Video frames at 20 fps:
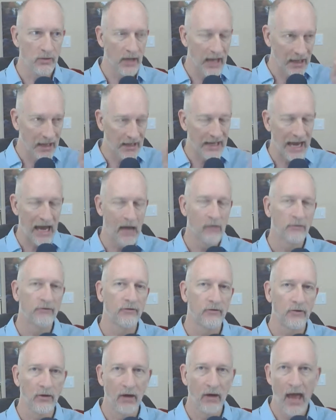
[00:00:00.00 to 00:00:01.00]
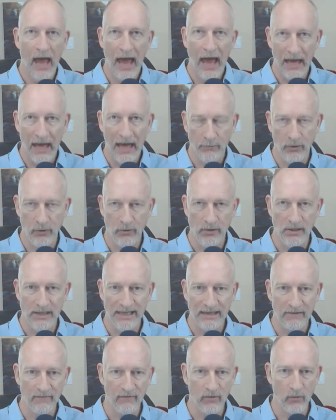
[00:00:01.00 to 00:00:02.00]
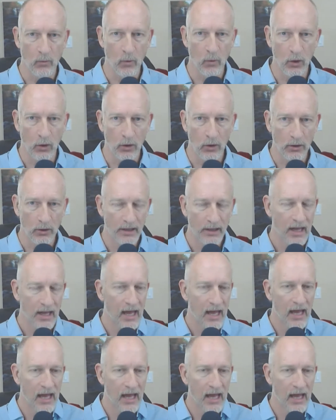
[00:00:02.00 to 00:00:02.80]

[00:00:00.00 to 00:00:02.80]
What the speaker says: encounter and perceive the world